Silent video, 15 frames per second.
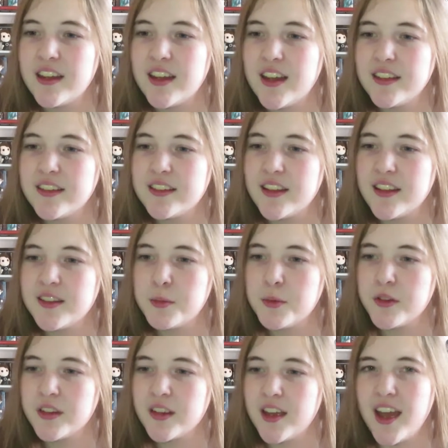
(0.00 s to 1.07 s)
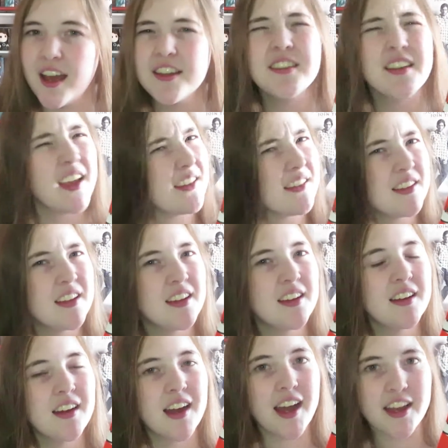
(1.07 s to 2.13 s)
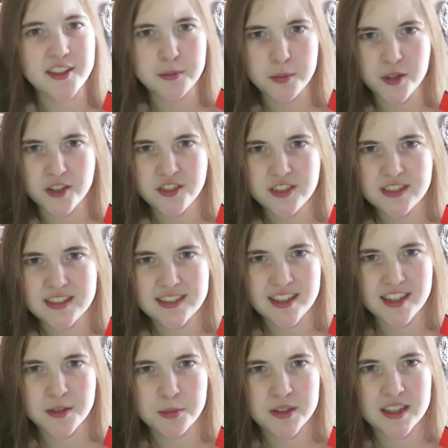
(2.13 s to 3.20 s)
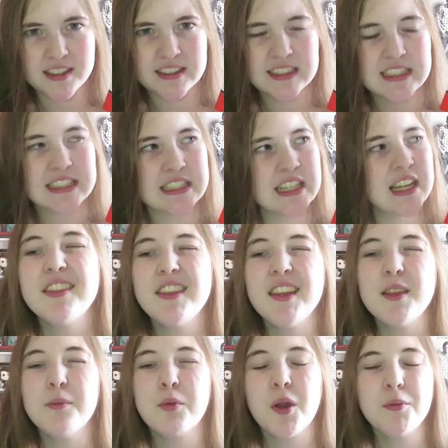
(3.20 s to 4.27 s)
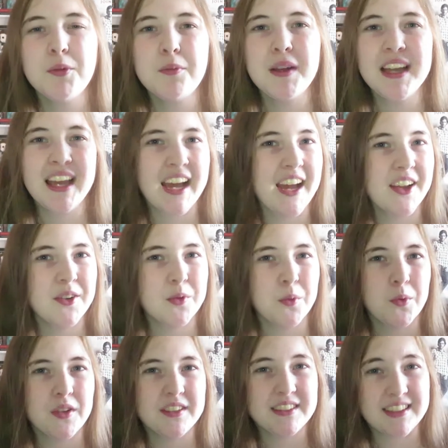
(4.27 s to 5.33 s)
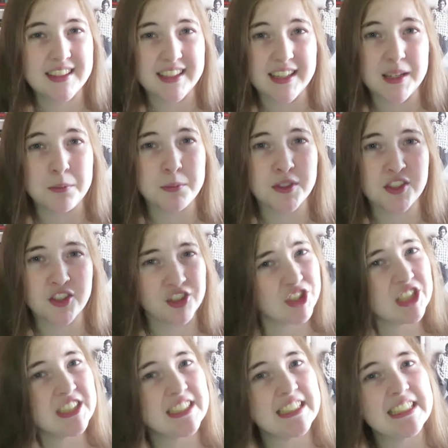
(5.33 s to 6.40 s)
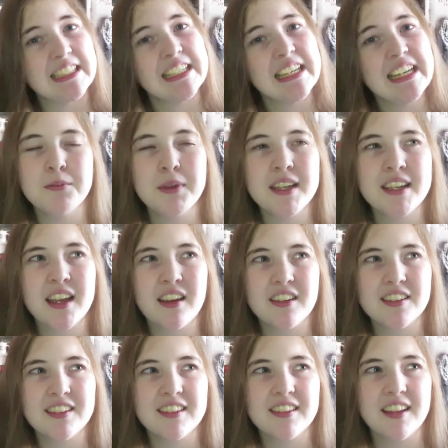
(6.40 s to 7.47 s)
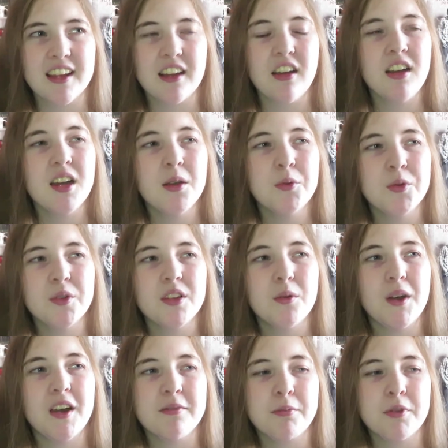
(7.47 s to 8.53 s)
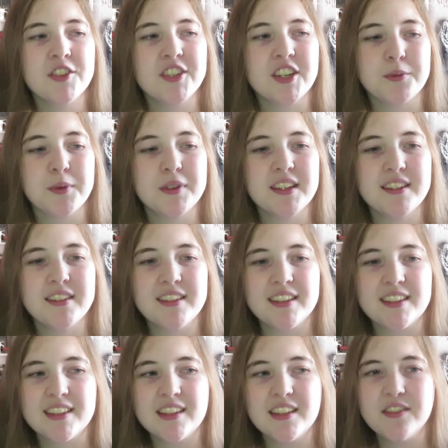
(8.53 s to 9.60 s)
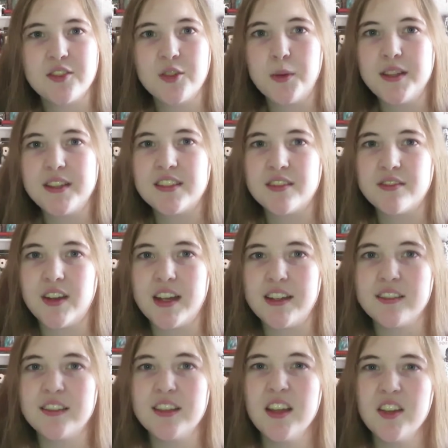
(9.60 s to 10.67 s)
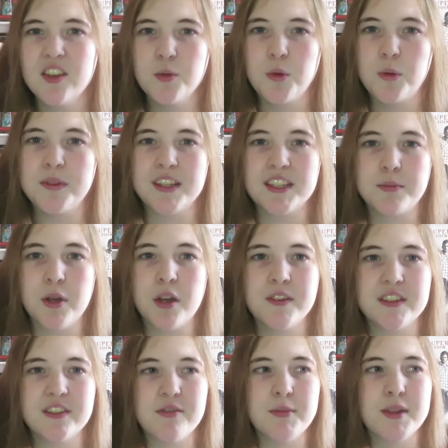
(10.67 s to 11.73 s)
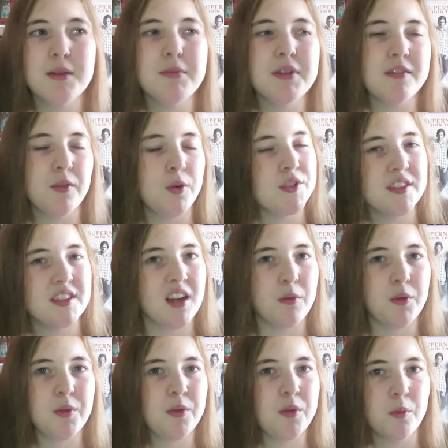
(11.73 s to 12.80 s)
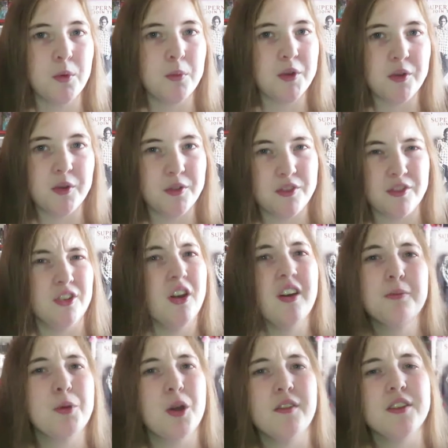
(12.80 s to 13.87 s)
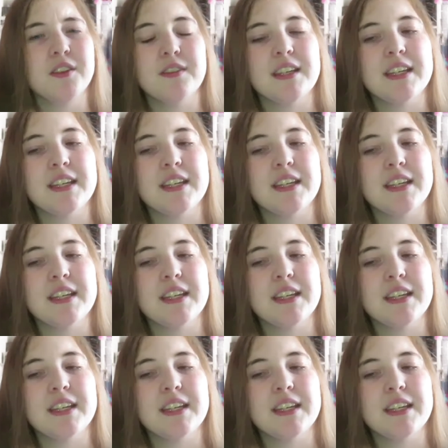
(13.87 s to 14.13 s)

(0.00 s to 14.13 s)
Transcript: Asperger's, is that how you pronounce it? The problem I had was the misogyny. The main character's like, oh, I'm doing a life project where there's this extensive quiz to find the woman that's perfect for me, but he falls in love with the woman who's not perfect for